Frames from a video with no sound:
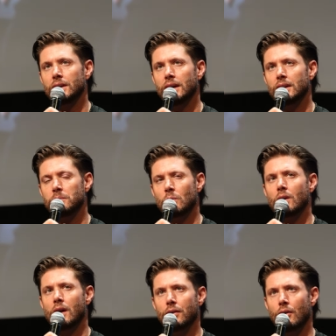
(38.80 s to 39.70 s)
and the
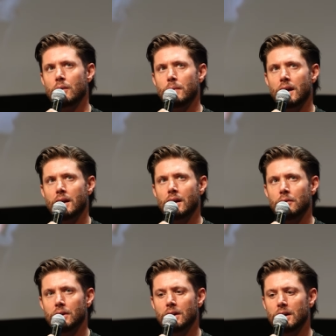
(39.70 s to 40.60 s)
more I thought about it,
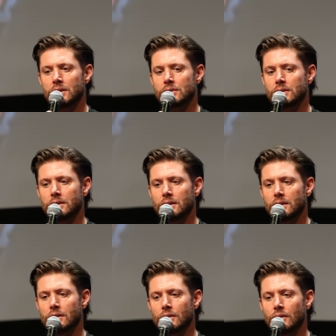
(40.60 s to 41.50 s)
I realized
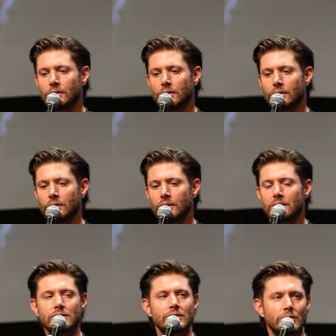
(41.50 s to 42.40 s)

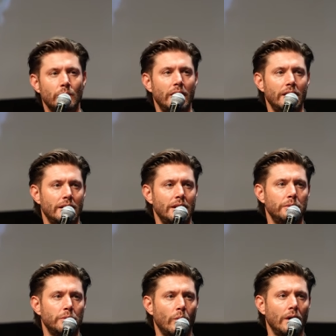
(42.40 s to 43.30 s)
this is the way that he
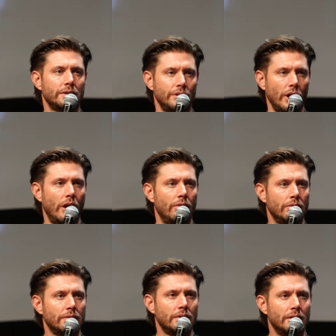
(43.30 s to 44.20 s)
would want to go.
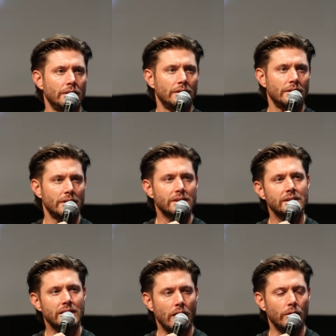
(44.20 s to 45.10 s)

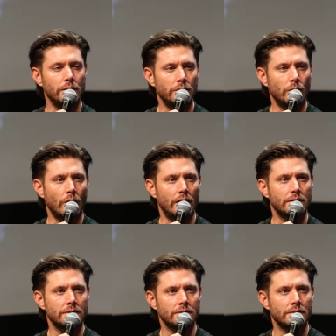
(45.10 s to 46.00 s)
This is how he would
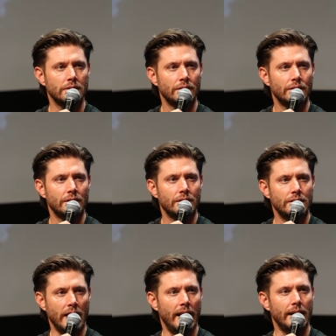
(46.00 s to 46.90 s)
want
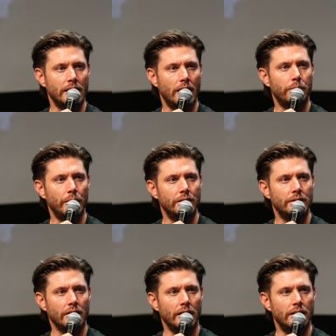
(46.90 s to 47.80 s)
to hang it up
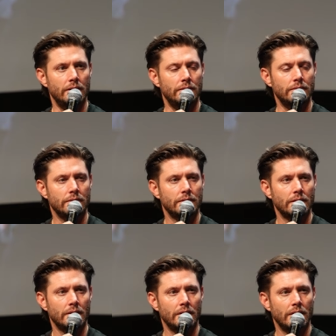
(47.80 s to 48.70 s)
and and
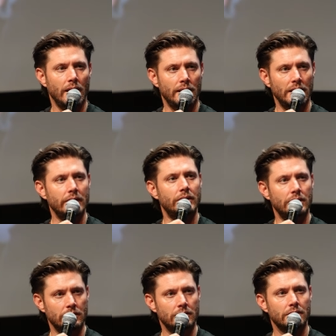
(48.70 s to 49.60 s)
and leave
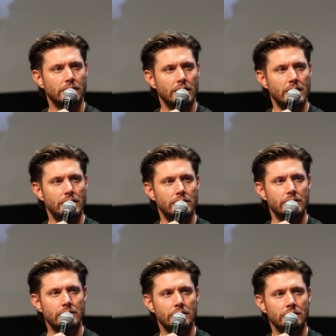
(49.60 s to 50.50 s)
it.
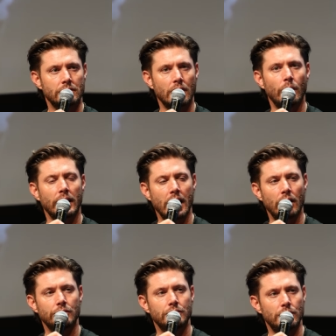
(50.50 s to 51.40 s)
Is going
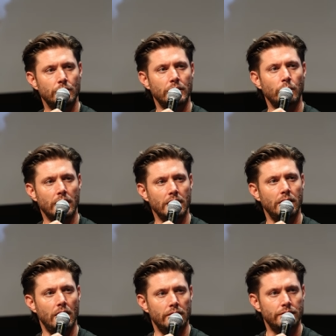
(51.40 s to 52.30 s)
out doing what
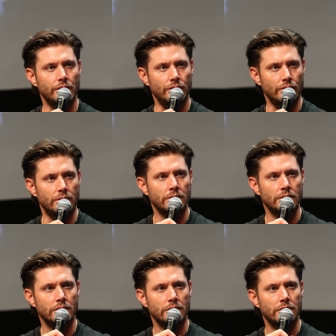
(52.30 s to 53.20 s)
he loved to do
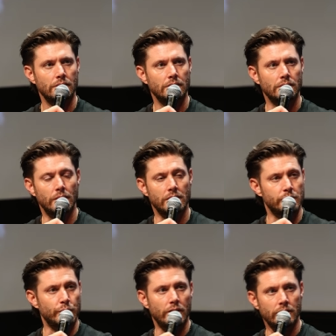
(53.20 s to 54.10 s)
with
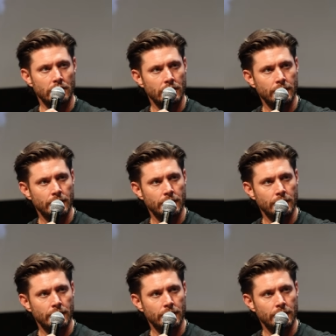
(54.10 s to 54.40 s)
his brother.